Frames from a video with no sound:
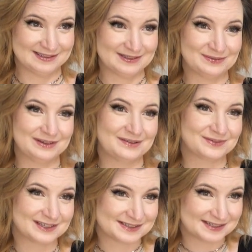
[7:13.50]
it's so
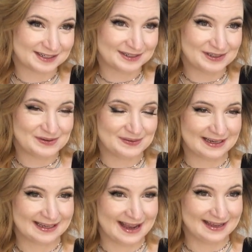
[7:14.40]
lovely seeing you
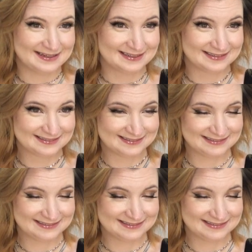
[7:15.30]
again.